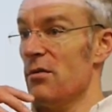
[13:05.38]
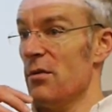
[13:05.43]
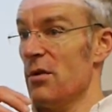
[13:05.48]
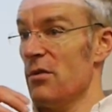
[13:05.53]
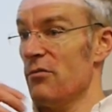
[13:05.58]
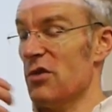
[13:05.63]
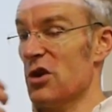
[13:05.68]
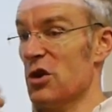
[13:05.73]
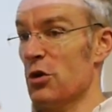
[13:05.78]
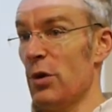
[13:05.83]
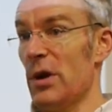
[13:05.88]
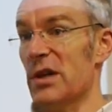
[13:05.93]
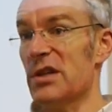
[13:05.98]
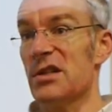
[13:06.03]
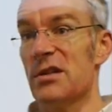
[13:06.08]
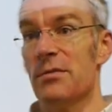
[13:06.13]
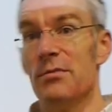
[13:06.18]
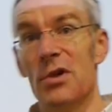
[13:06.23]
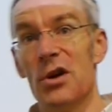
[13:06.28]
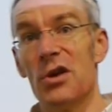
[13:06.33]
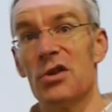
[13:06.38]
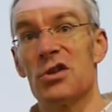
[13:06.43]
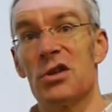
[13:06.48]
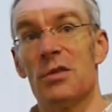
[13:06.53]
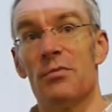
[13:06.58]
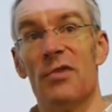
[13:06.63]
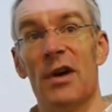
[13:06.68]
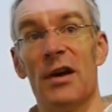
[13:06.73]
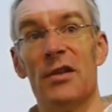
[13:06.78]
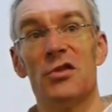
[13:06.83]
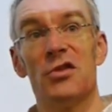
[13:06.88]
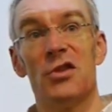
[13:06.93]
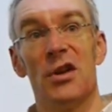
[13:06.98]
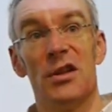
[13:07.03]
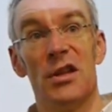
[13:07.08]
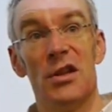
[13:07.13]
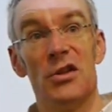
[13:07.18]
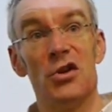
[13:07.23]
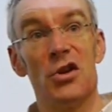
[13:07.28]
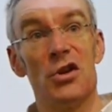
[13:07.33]
request to merge the branch,
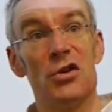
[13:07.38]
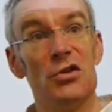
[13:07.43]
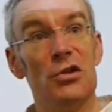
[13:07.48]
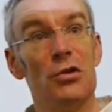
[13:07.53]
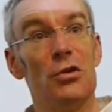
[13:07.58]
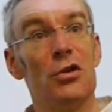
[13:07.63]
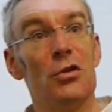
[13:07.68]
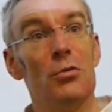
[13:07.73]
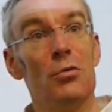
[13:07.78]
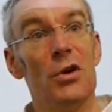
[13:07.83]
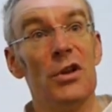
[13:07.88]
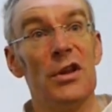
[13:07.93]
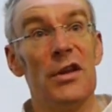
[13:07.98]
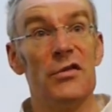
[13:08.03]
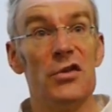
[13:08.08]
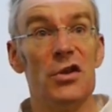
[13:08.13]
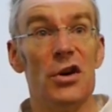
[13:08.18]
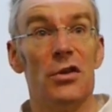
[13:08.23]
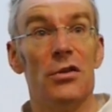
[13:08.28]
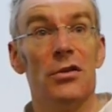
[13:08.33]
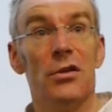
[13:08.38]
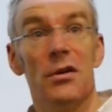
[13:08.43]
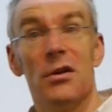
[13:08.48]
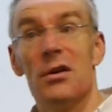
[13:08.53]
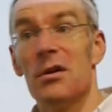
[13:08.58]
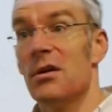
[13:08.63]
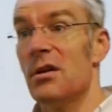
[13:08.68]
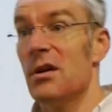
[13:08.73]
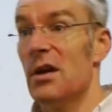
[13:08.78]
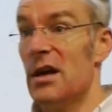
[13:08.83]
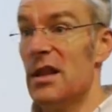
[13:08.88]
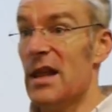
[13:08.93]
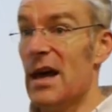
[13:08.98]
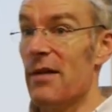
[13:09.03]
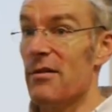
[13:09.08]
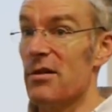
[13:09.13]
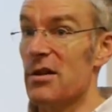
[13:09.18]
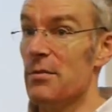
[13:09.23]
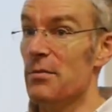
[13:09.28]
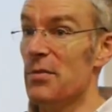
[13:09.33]
and then you can look at what they've done and how
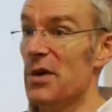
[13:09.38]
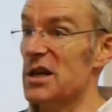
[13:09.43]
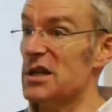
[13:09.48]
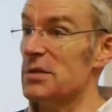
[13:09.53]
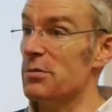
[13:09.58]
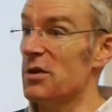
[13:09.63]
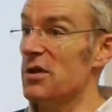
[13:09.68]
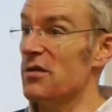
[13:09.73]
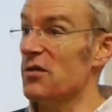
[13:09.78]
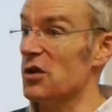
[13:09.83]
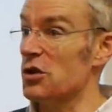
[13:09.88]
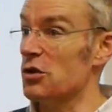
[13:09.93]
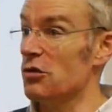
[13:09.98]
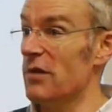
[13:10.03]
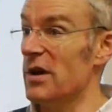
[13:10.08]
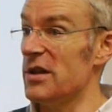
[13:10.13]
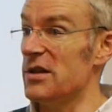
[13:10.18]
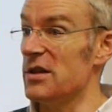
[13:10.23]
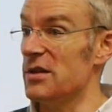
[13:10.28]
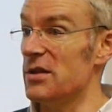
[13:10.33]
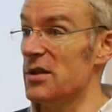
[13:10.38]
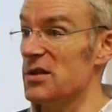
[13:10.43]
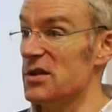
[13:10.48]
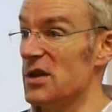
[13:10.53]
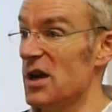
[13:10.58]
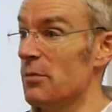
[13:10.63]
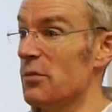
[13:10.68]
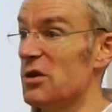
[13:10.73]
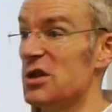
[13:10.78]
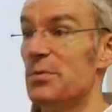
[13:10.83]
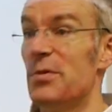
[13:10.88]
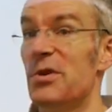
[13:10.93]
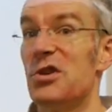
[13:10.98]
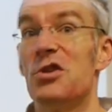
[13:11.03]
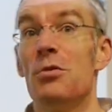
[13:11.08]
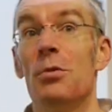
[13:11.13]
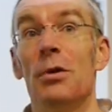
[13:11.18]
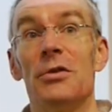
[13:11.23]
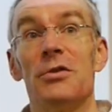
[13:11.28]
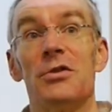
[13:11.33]
it compares to what you've got already and decide which bits
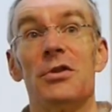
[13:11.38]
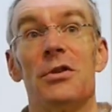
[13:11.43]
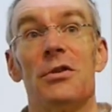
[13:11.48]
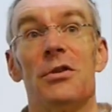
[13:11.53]
you want.